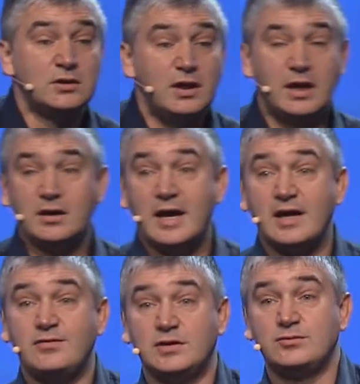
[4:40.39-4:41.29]
and
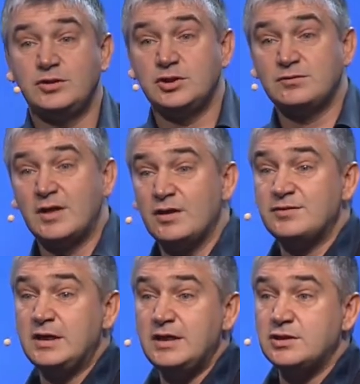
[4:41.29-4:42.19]
Equid, which is one of
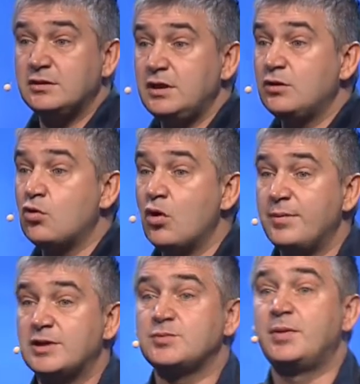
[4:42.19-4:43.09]
the leading
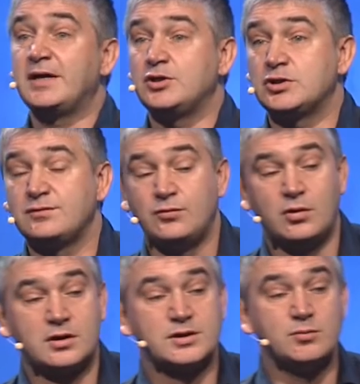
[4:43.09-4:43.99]
e-commerce packages
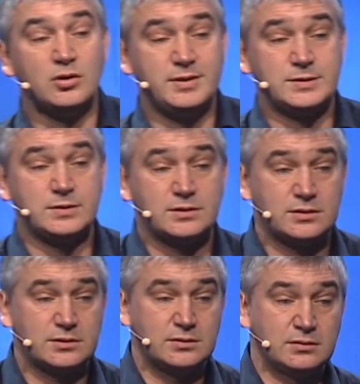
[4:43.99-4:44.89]
for small businesses.